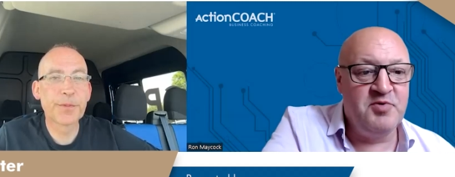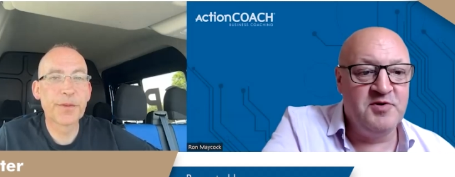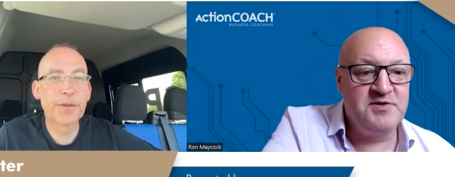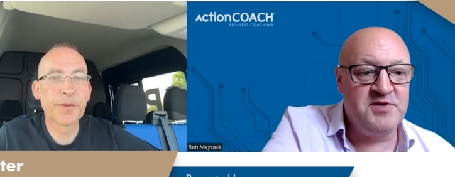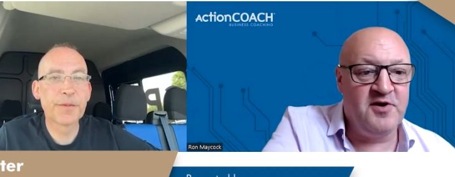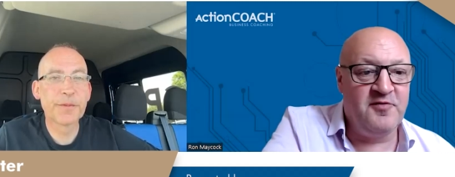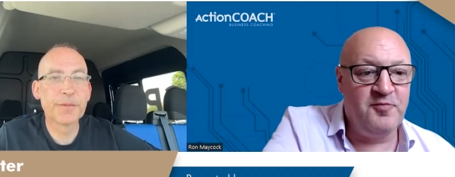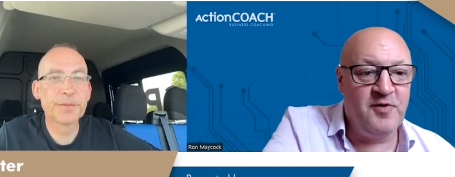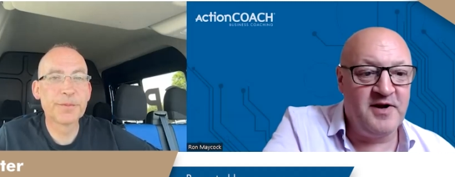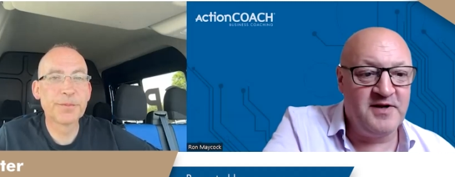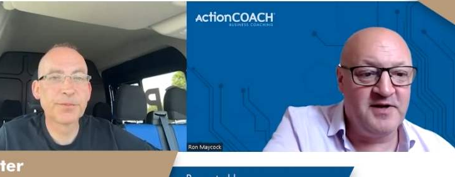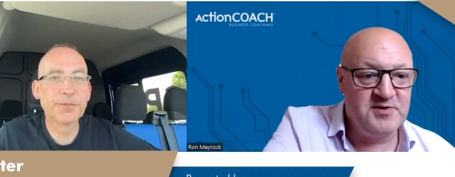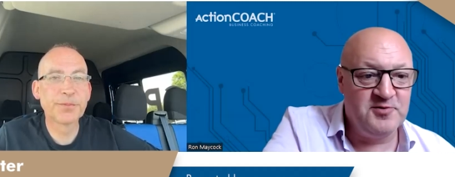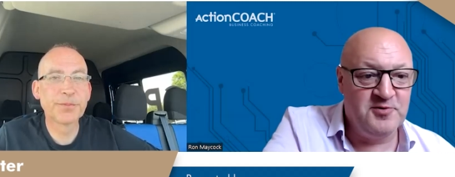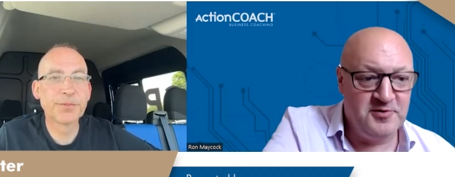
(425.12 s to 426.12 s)
Speaker 1: put off when I
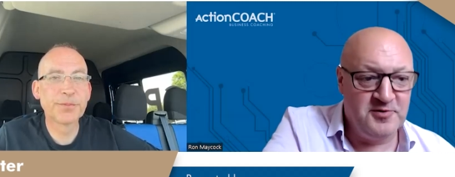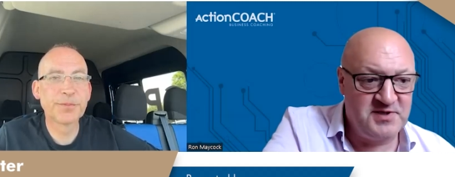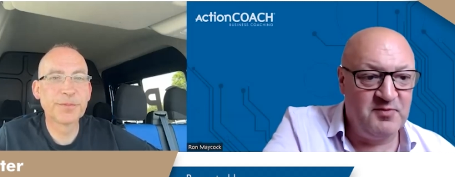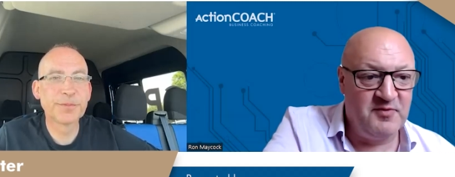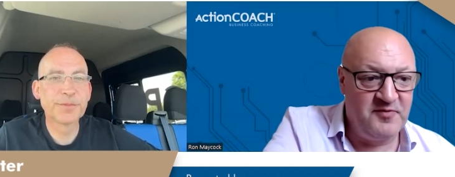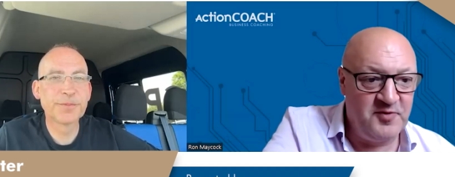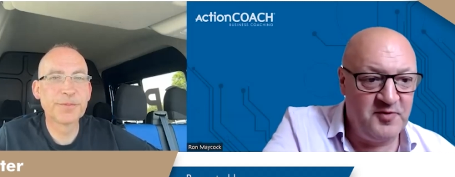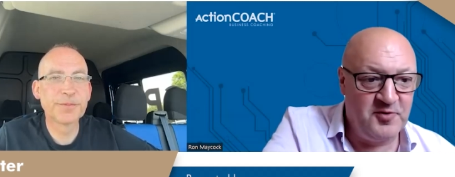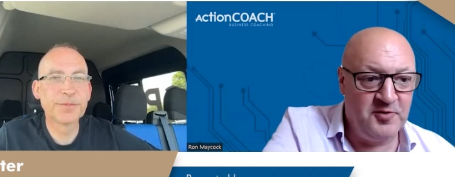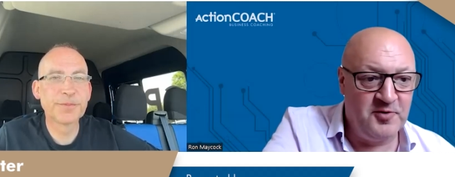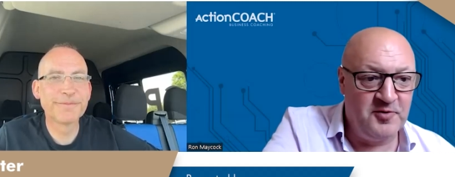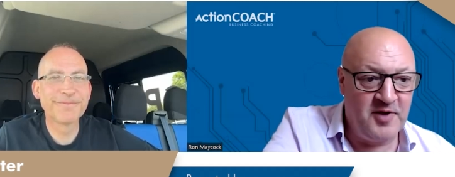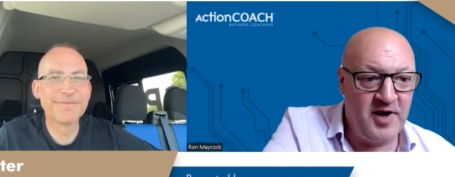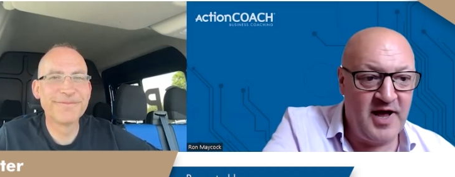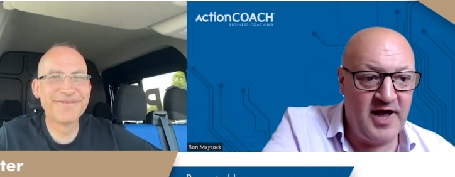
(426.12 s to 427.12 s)
saw some of
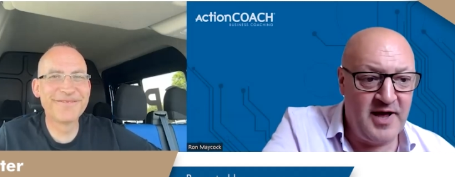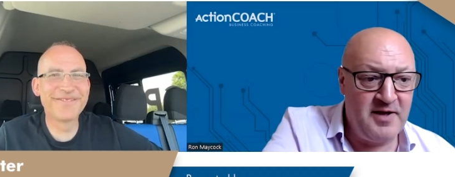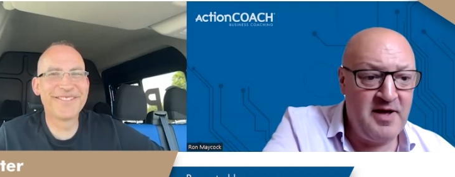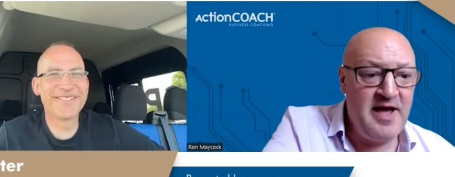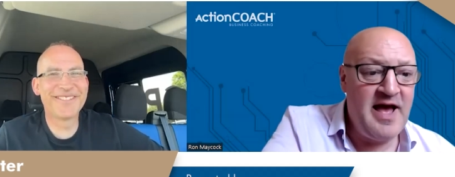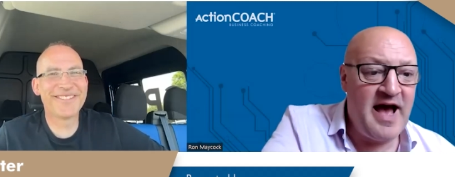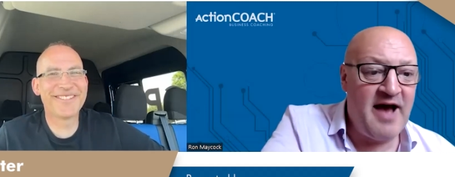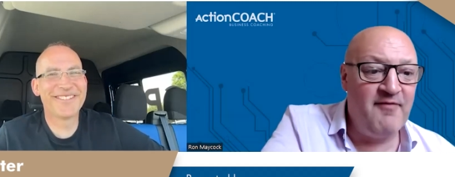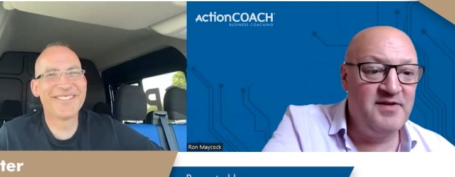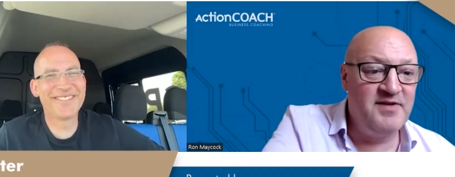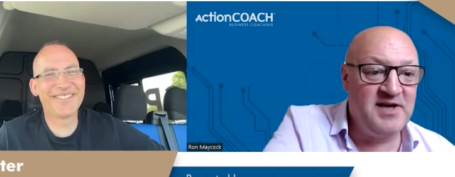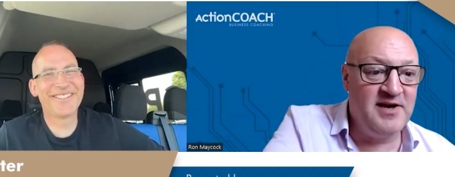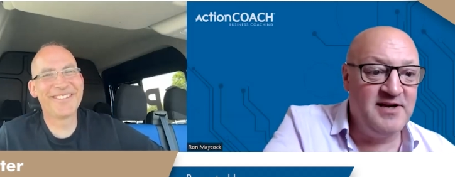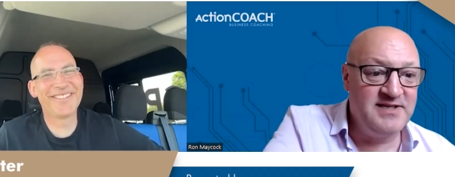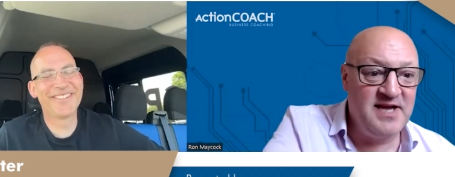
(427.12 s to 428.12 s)
your uh,
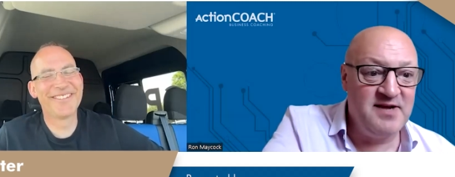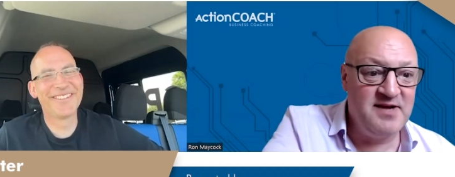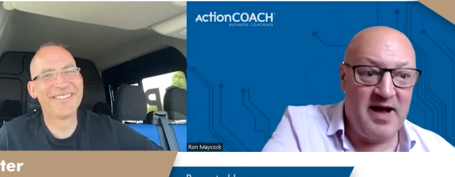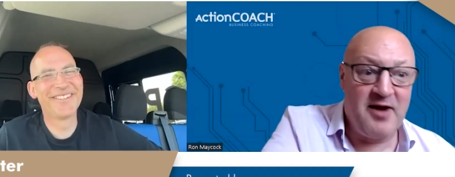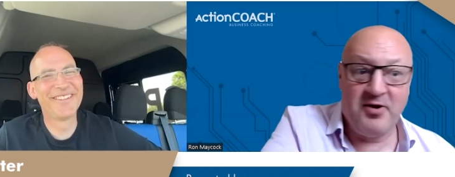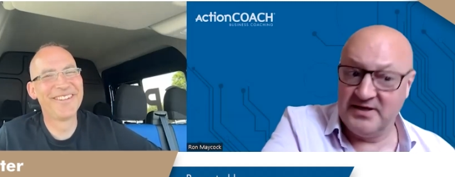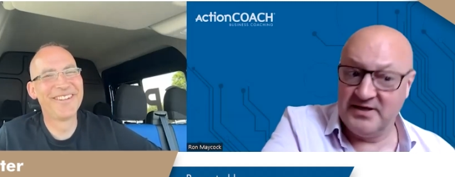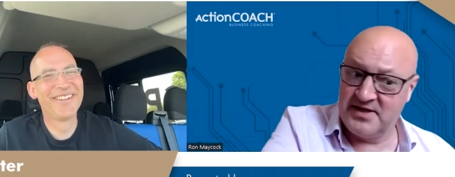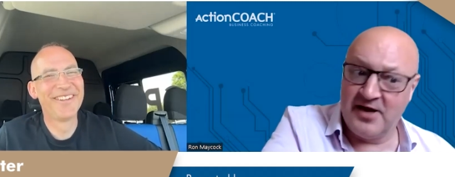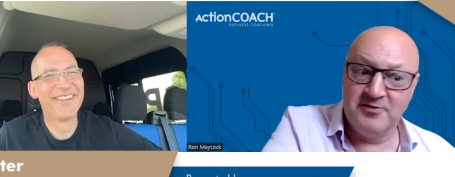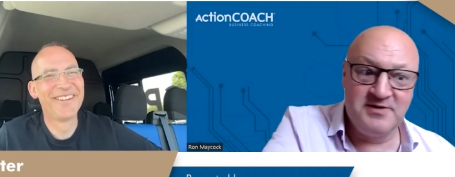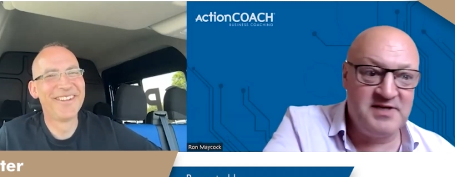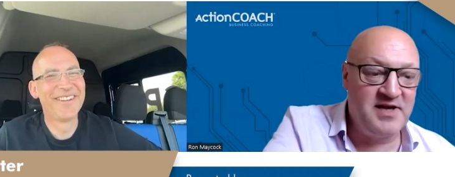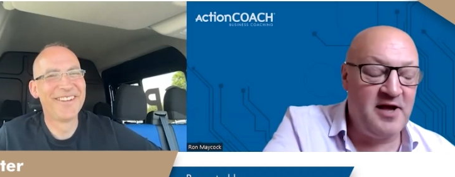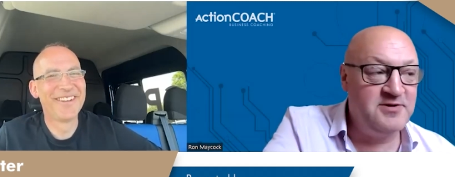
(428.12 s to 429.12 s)
advertising about it's coast
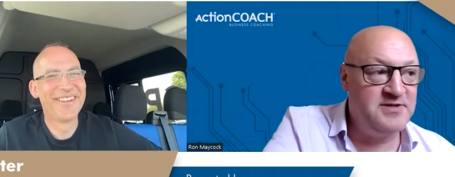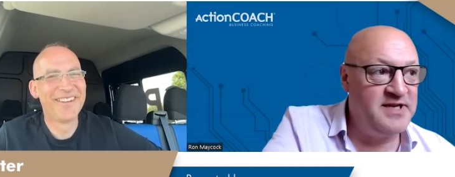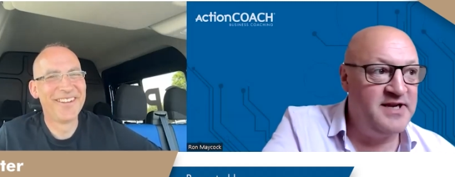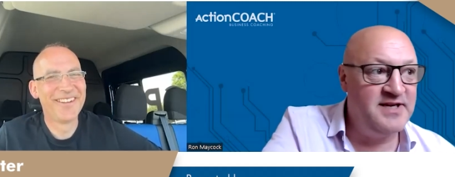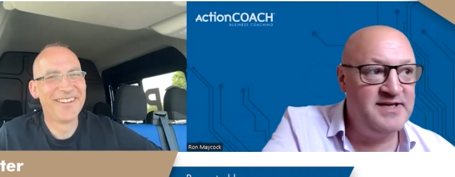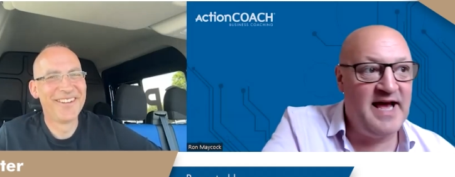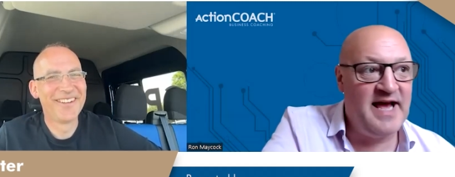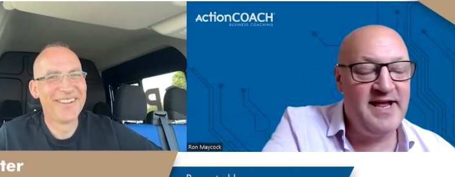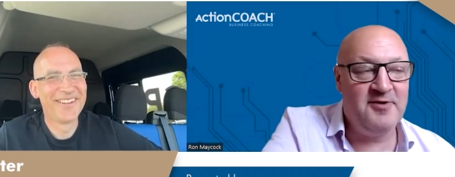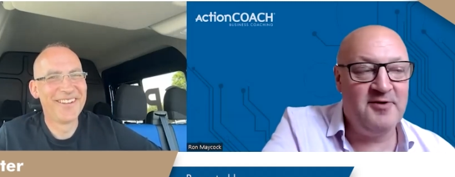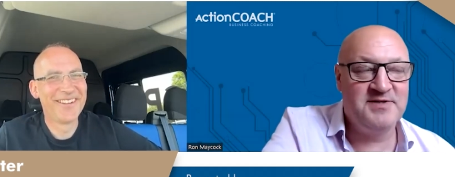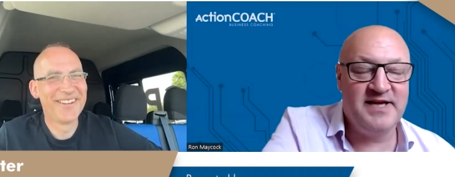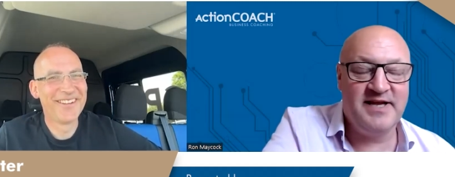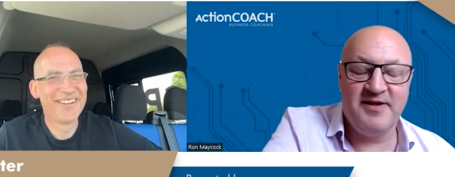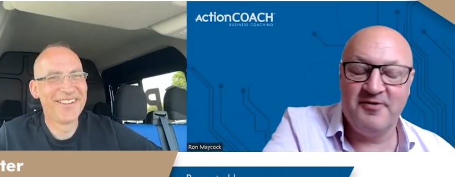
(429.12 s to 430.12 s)
to coast in a day, and I was
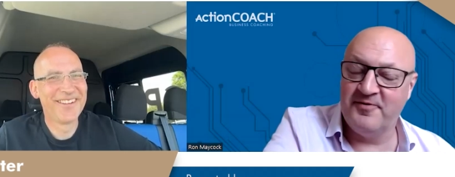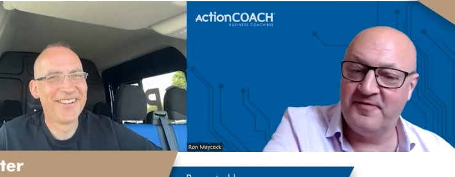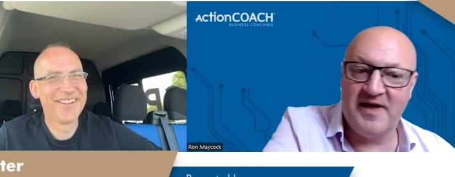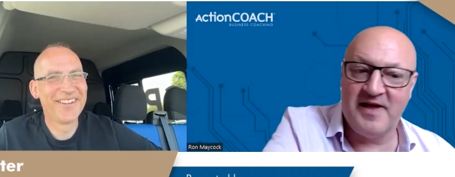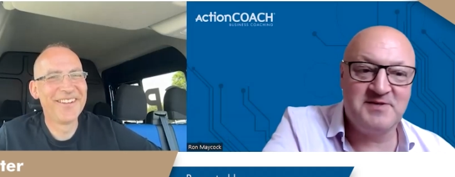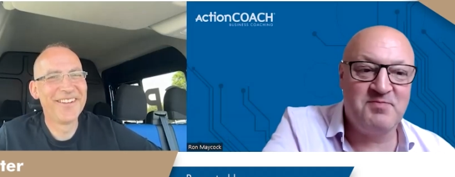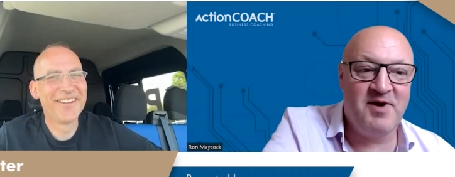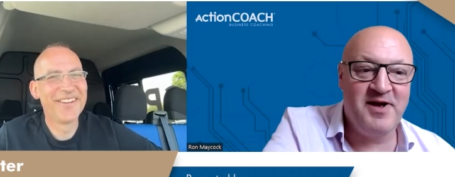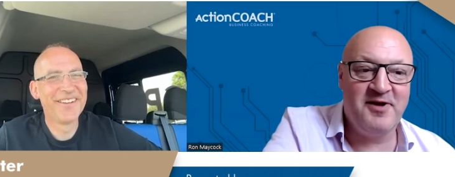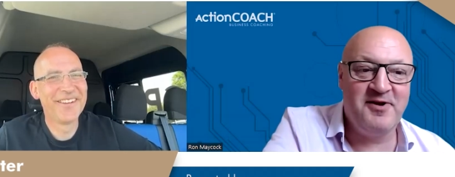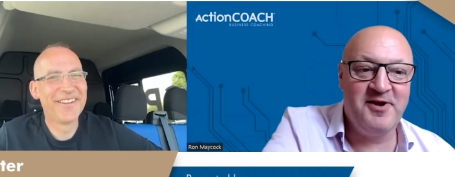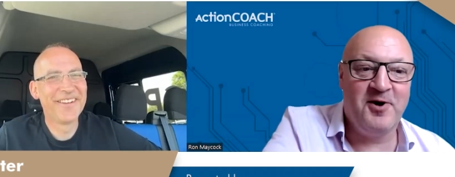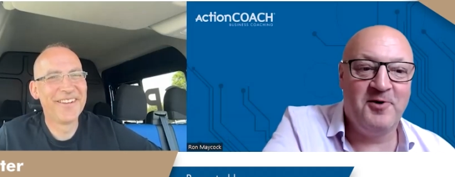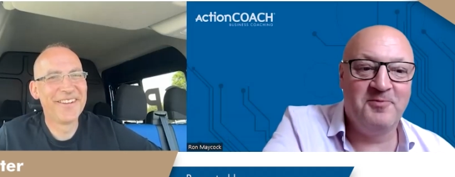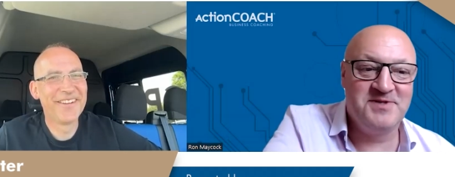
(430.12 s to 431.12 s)
thinking, well, if that's my only
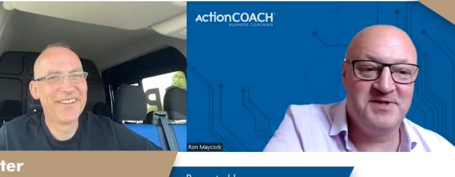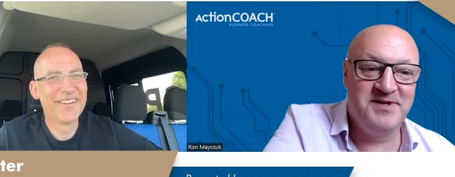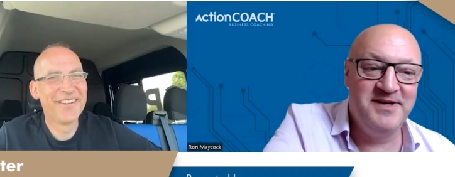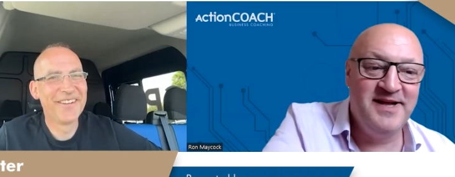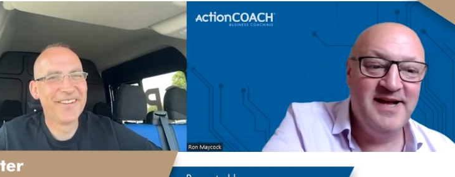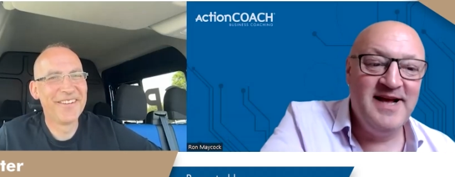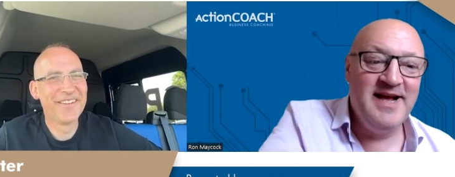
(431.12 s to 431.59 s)
option,